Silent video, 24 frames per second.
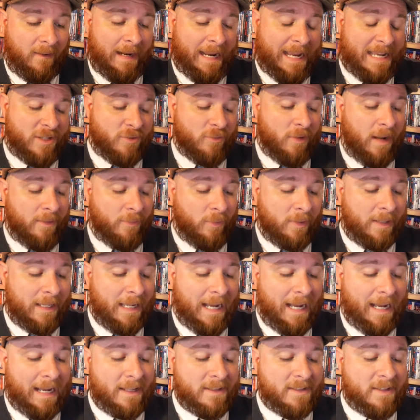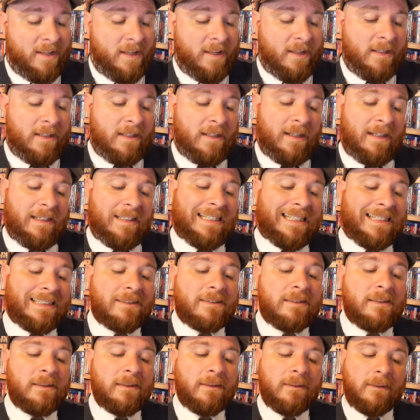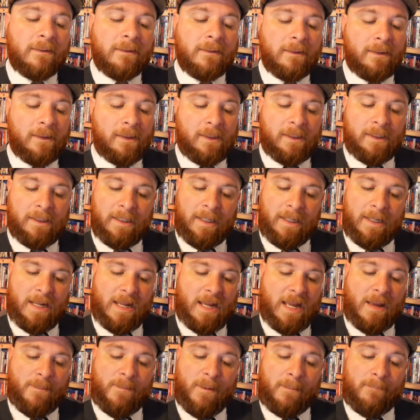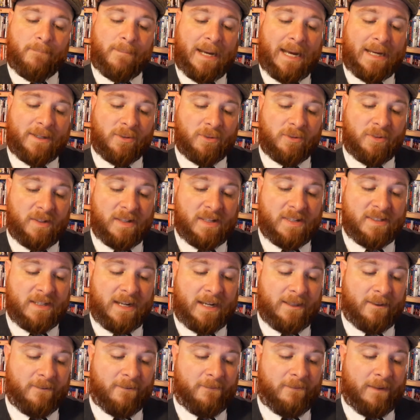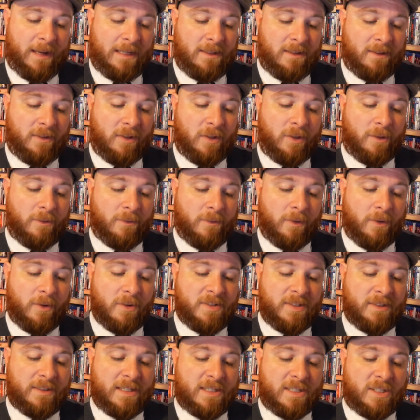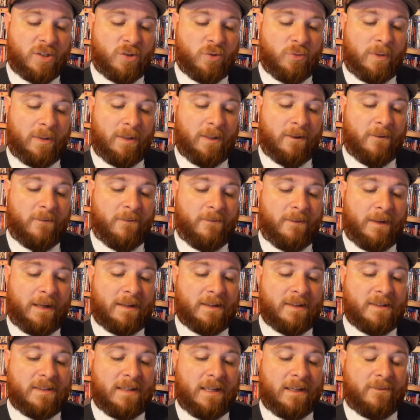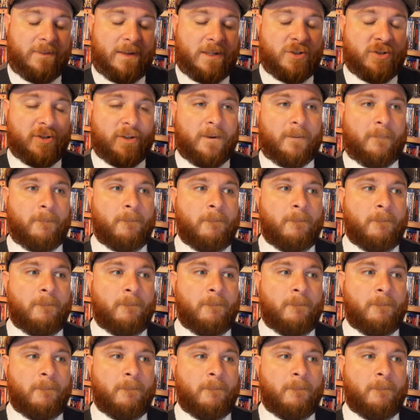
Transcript: as rival god, docked in an epic battle to decide the fate of the universe in this thrilling fantasy adventure.